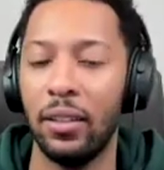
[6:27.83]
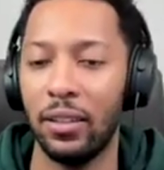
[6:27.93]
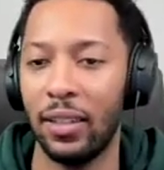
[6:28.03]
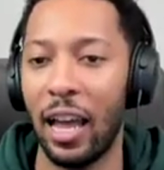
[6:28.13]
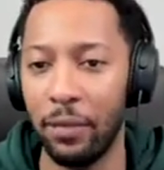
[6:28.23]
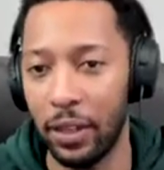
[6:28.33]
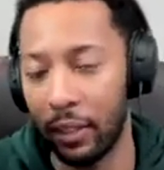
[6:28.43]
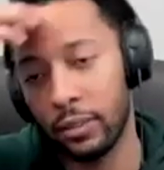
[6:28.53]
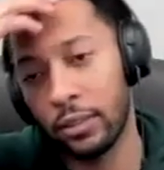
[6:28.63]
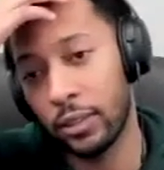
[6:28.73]
is
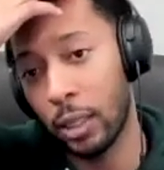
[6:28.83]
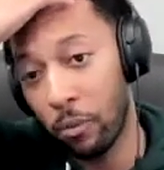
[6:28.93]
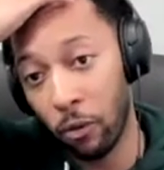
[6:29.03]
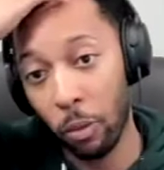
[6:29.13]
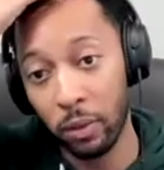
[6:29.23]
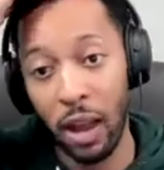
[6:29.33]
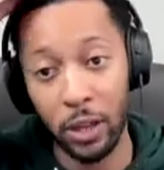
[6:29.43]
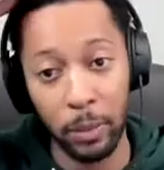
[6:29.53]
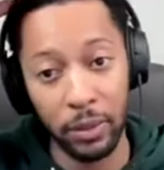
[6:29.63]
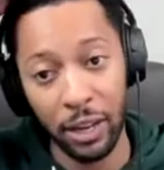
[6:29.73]
having some form of
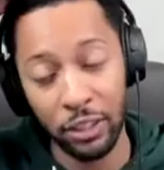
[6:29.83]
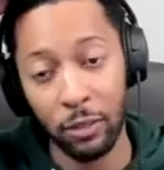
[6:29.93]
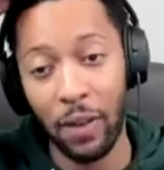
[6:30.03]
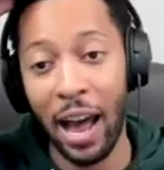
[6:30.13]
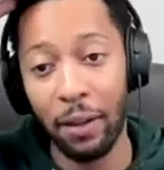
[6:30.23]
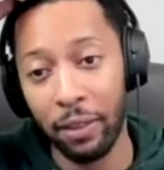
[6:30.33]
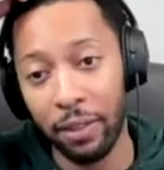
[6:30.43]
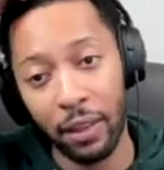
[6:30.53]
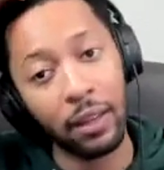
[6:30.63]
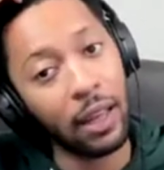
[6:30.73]
documentation of how the
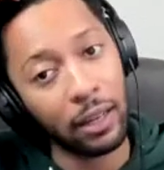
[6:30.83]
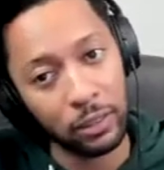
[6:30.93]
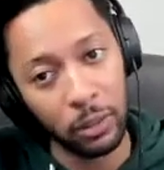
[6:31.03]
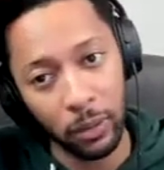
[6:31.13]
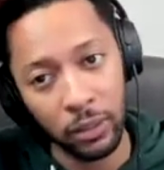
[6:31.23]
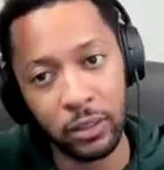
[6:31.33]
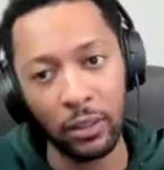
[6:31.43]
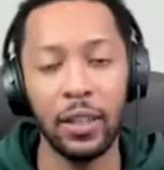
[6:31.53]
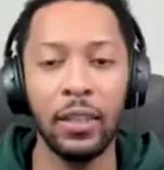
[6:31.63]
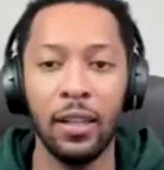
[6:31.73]
thing actually works,
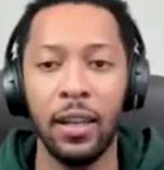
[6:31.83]
right?